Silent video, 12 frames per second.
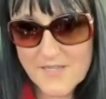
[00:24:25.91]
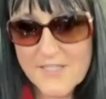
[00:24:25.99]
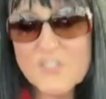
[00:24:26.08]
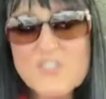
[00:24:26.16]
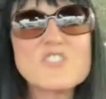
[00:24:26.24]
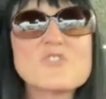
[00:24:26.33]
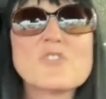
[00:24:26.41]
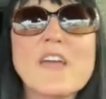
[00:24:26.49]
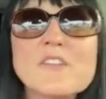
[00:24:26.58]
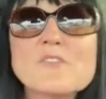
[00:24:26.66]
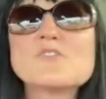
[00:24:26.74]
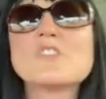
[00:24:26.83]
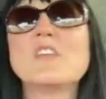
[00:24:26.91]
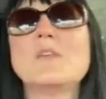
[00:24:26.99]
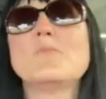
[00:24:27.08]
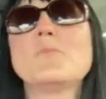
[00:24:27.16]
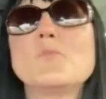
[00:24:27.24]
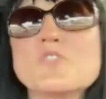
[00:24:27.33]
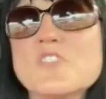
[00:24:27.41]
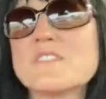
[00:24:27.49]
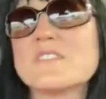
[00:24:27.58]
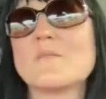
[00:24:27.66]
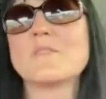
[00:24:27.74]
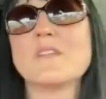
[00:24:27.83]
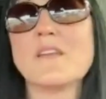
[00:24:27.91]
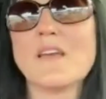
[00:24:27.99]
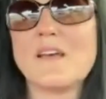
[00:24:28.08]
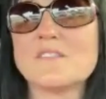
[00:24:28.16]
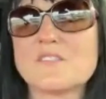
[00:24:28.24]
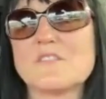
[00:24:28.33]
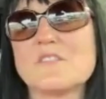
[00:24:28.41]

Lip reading: Then just trying to keep pushing something else